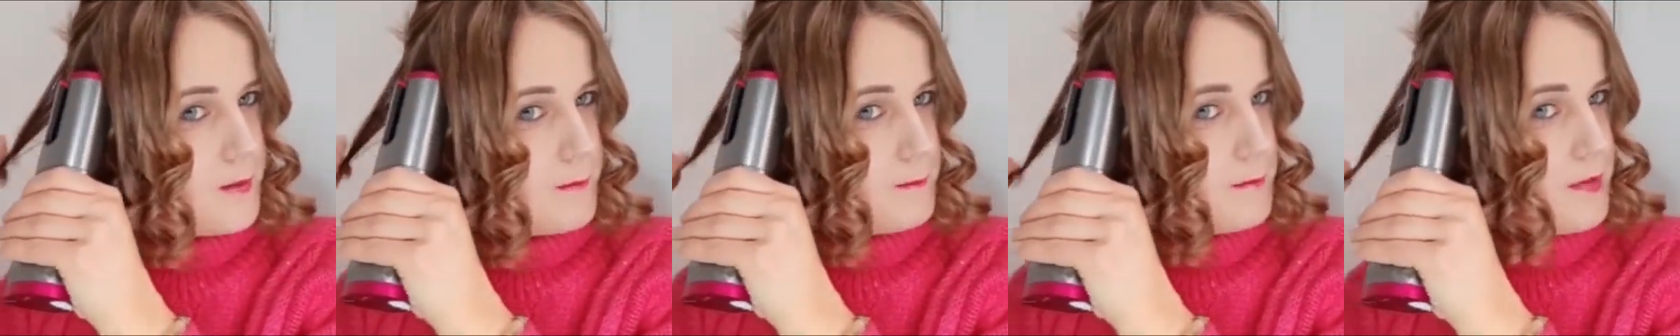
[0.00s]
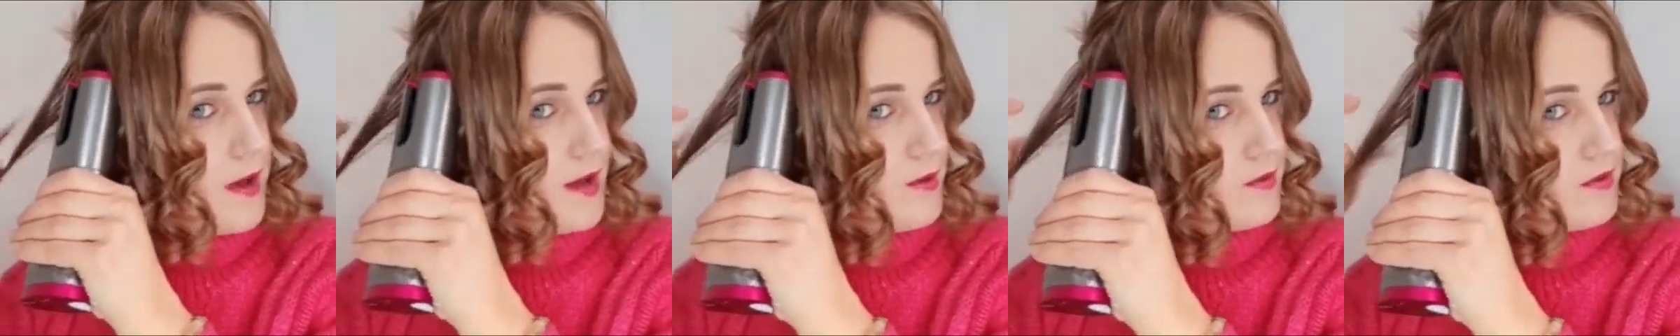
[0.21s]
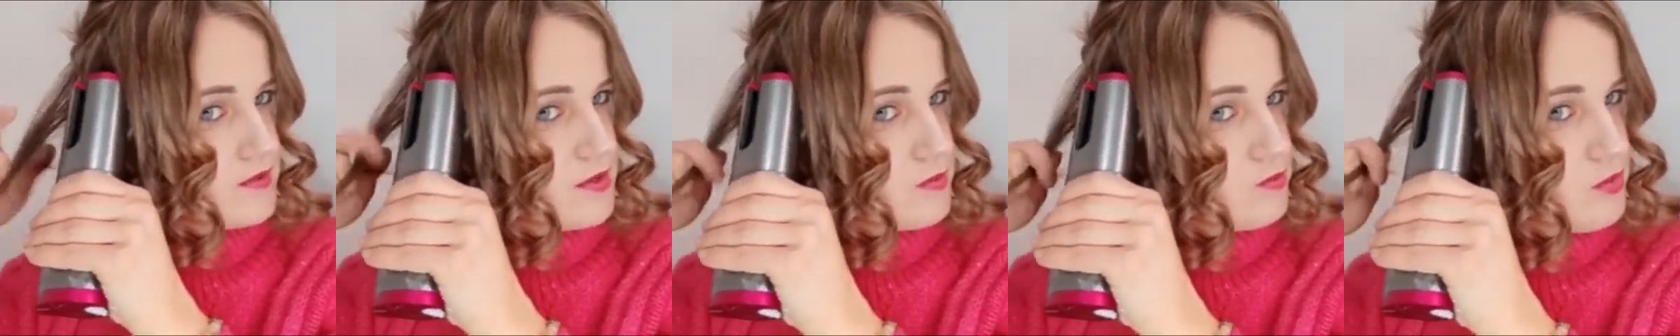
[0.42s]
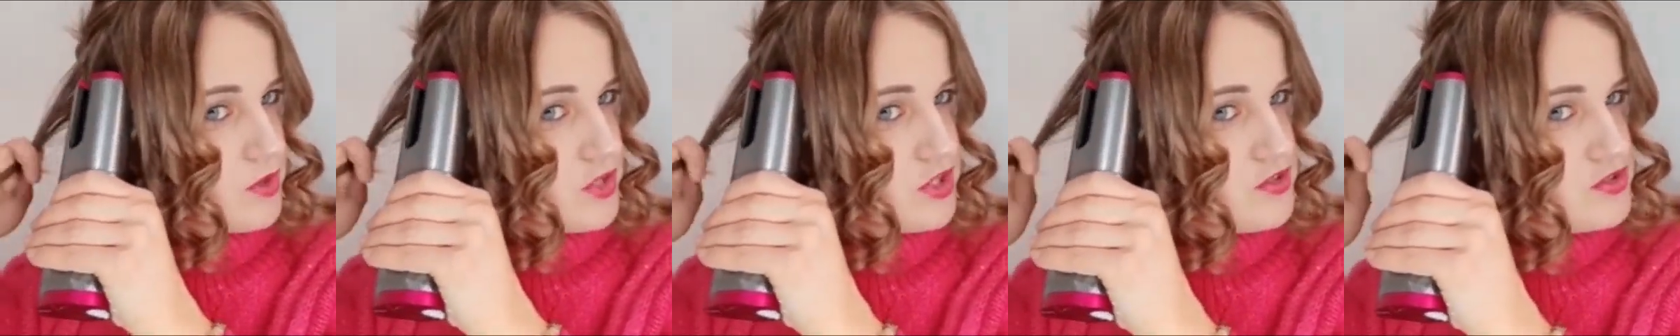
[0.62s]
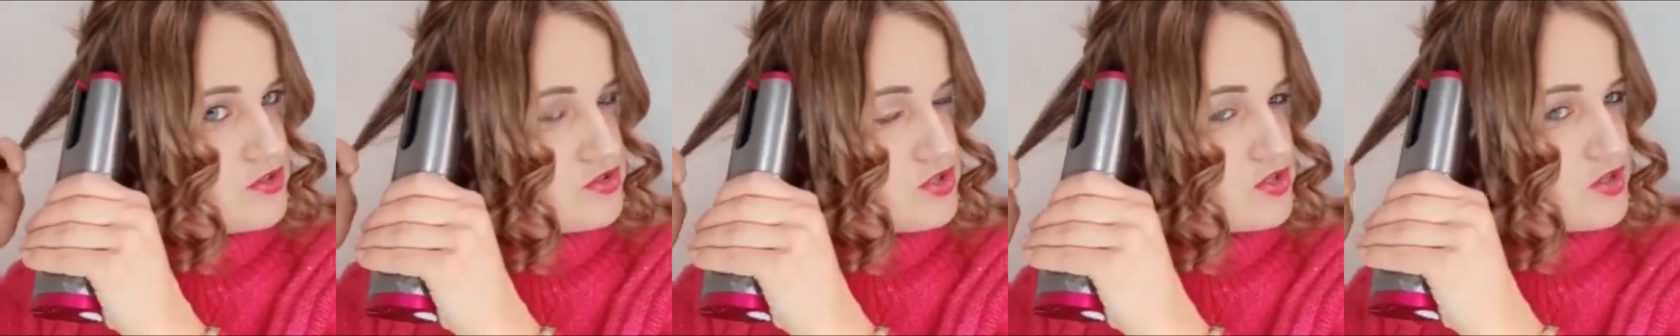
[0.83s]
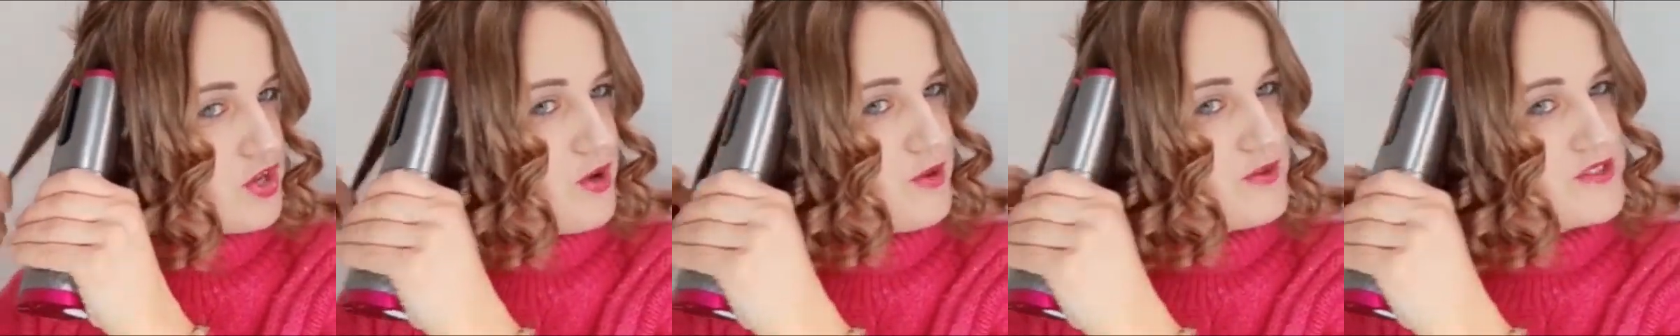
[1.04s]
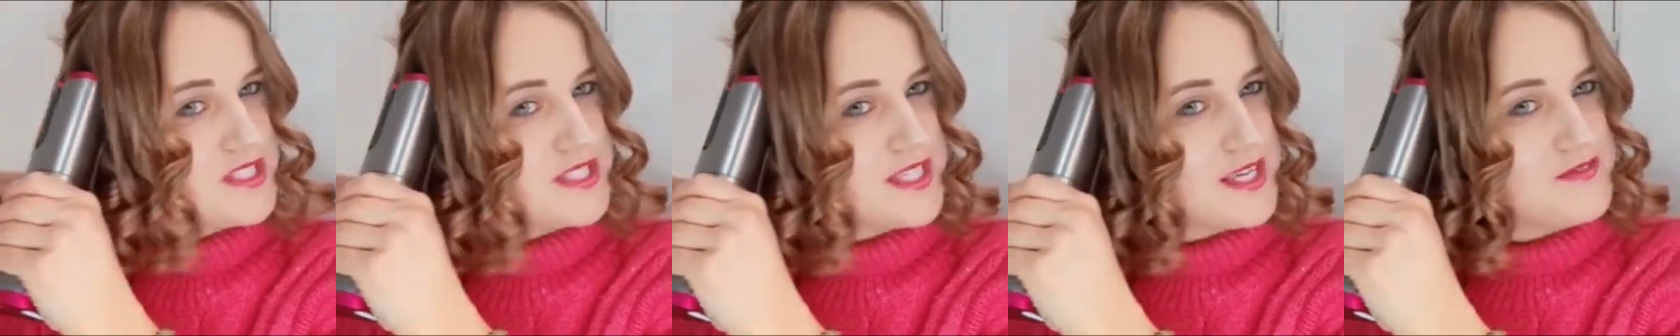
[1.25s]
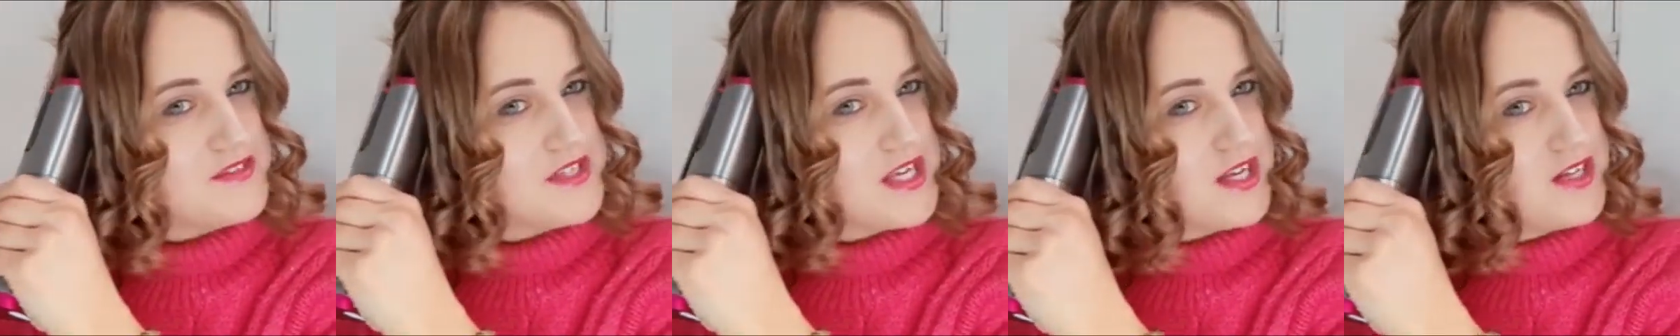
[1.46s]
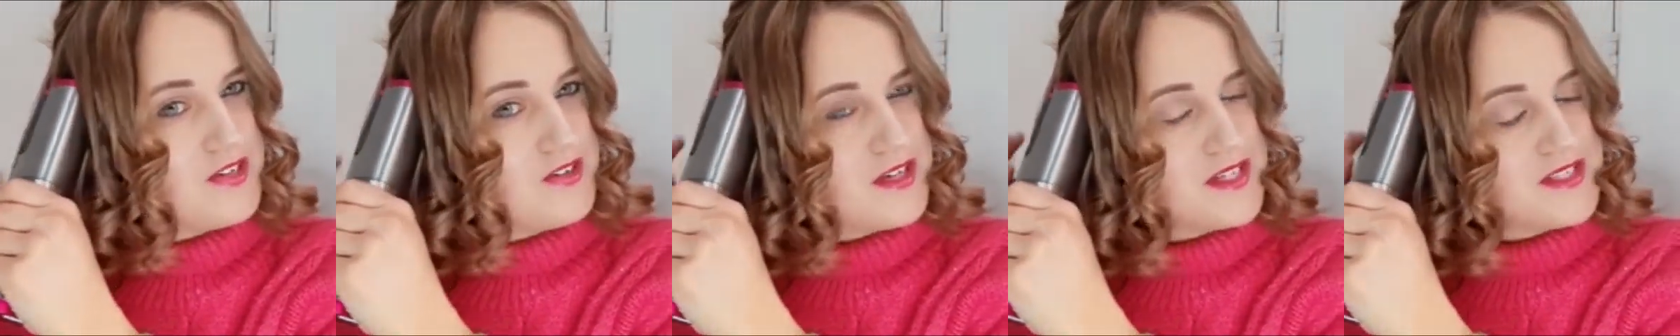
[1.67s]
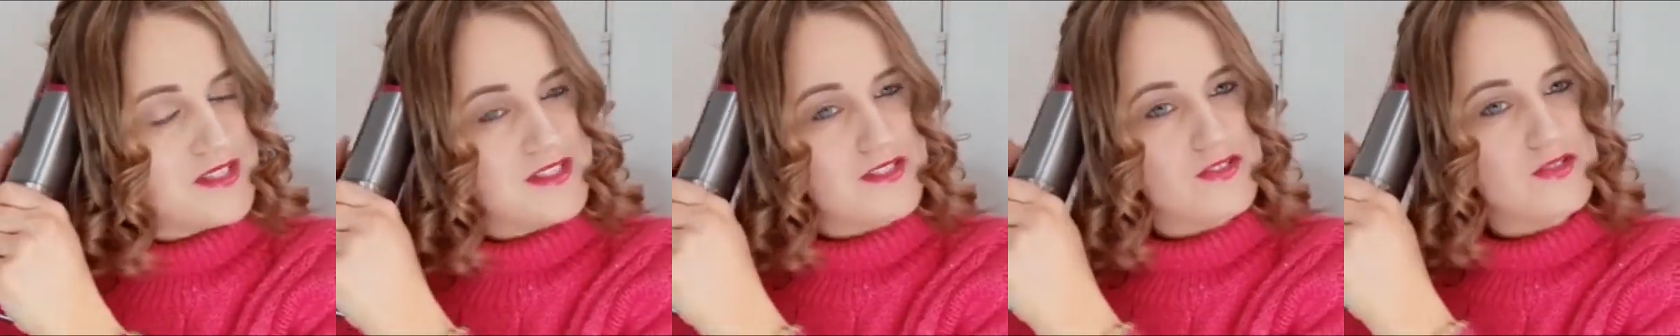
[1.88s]
But when you do the curls, it gives it a
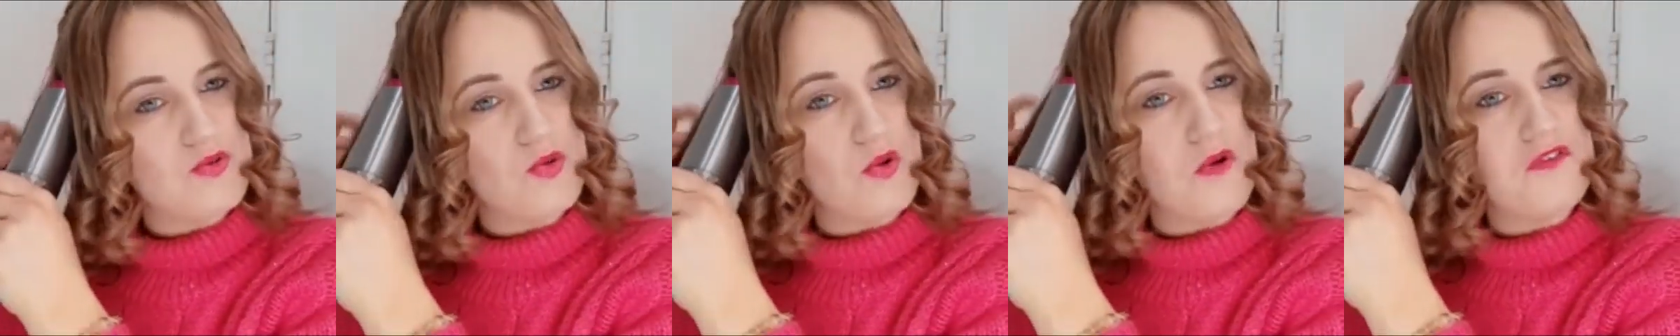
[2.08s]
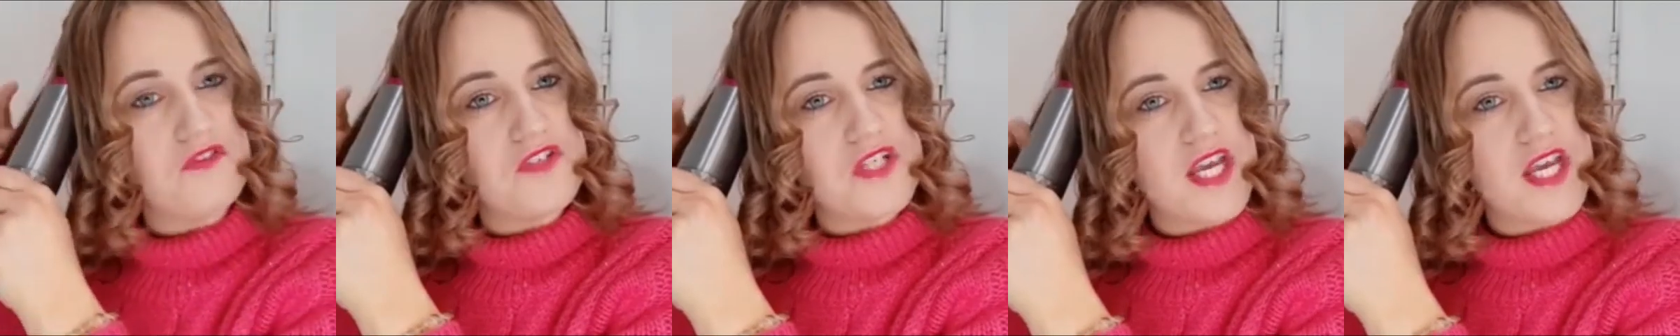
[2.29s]
nice sort